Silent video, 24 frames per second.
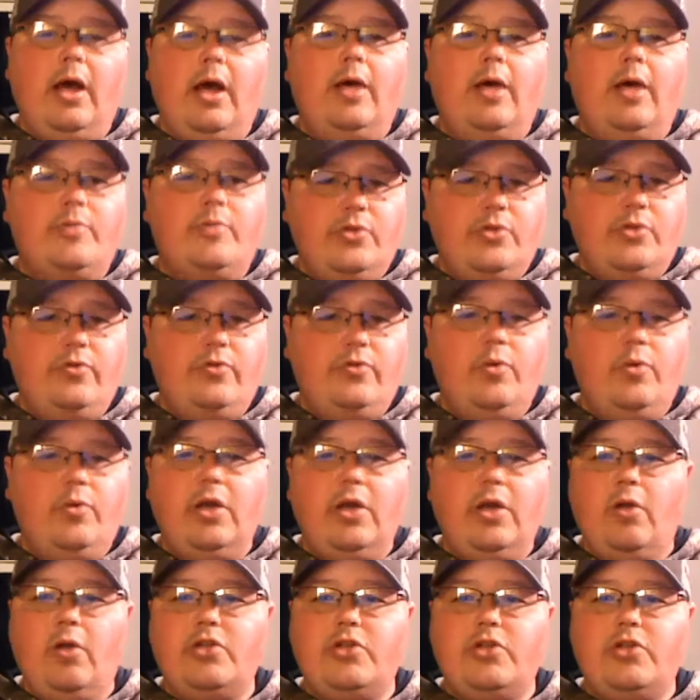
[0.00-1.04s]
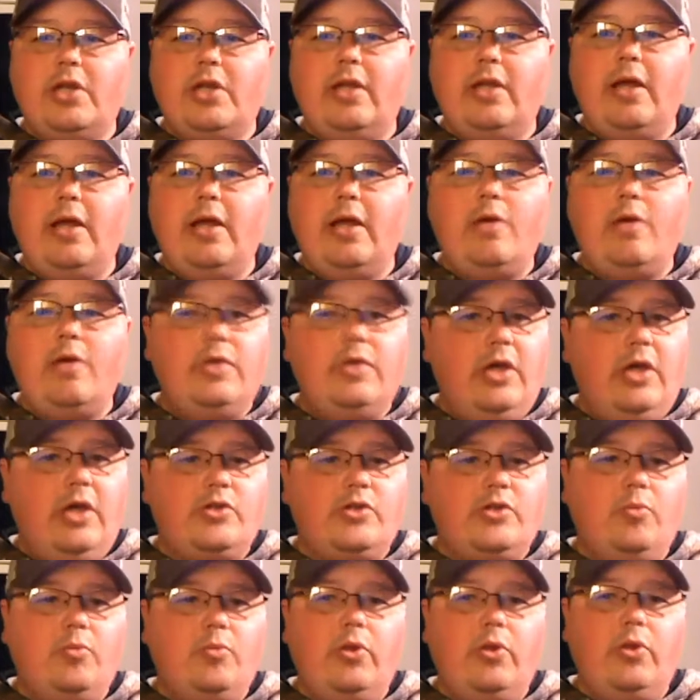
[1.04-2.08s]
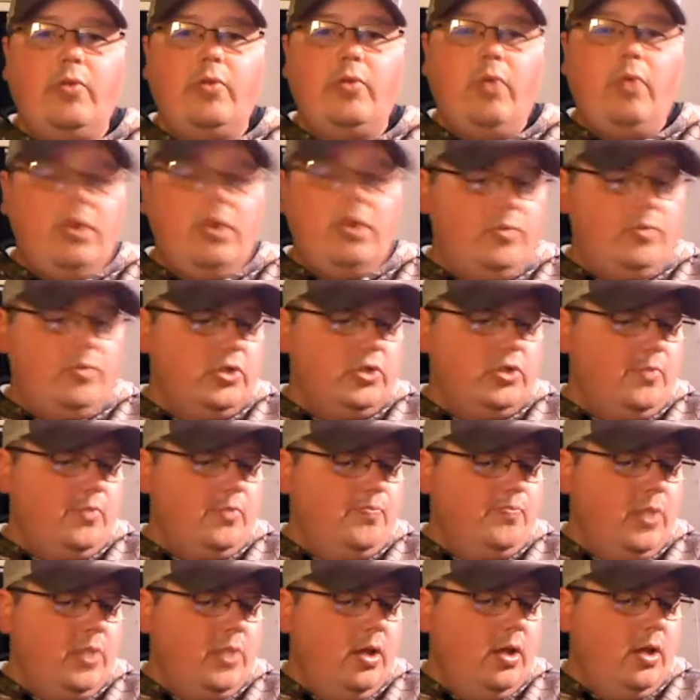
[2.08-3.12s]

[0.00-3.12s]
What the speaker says: So if you want to go check that out, you guys are more than welcome to.